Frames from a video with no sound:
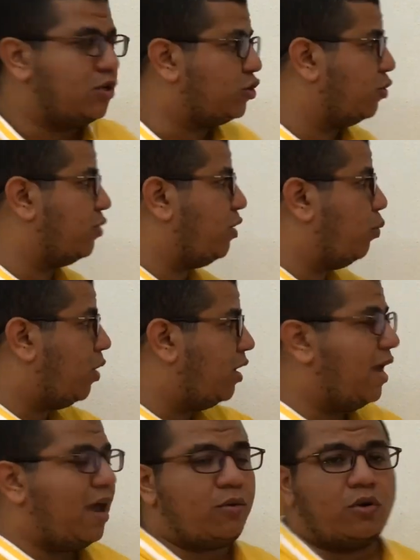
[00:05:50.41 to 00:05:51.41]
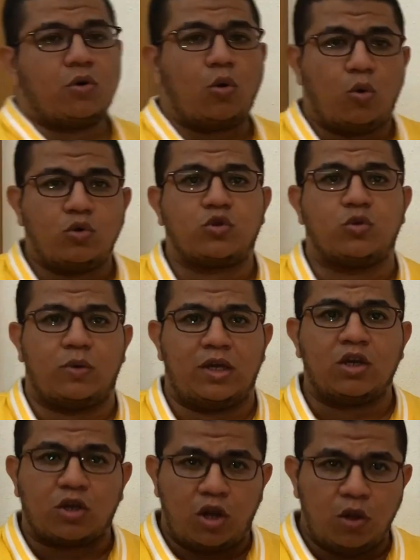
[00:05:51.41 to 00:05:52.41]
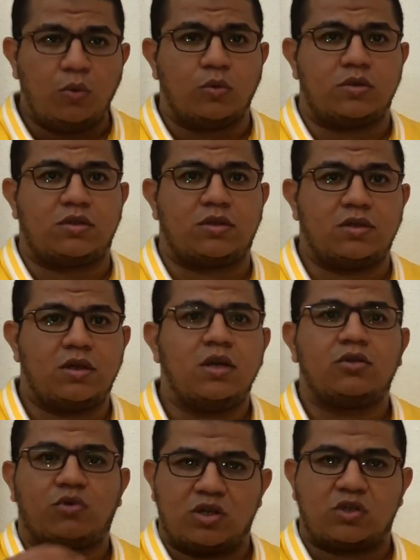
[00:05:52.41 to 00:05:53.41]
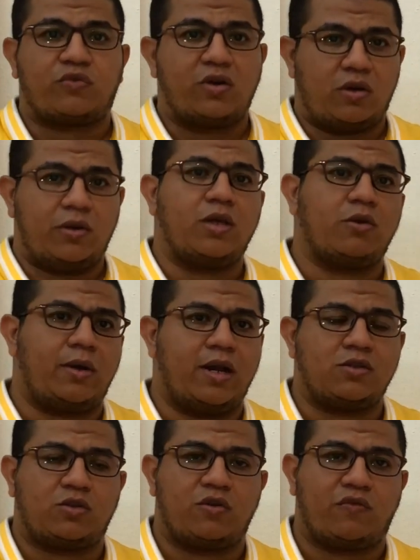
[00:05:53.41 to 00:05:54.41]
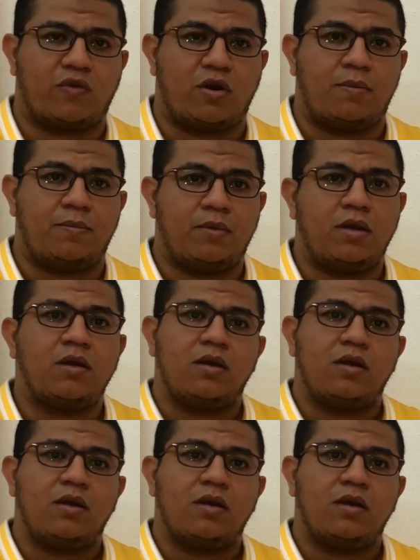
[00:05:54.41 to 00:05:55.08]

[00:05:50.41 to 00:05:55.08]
So the 1 hour also includes transferring your answer from